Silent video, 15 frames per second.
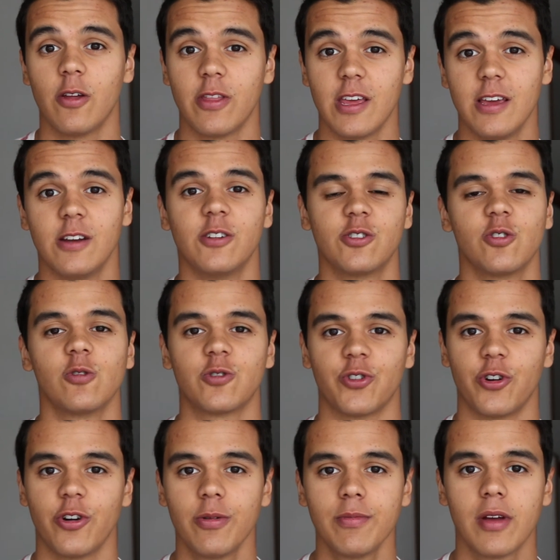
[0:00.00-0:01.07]
on the initial
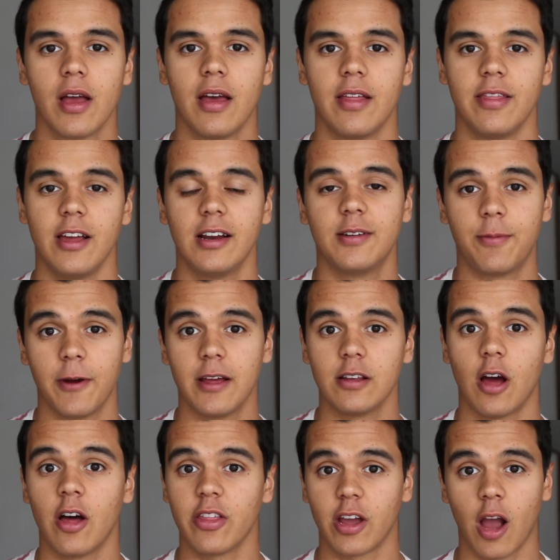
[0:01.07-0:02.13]
term, they depend
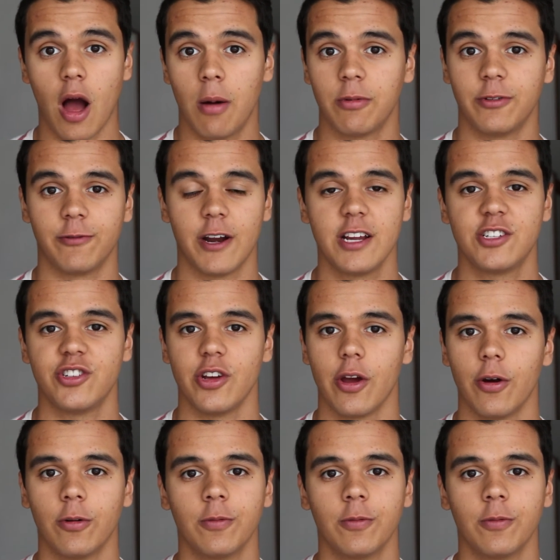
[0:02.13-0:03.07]
on the common ratio.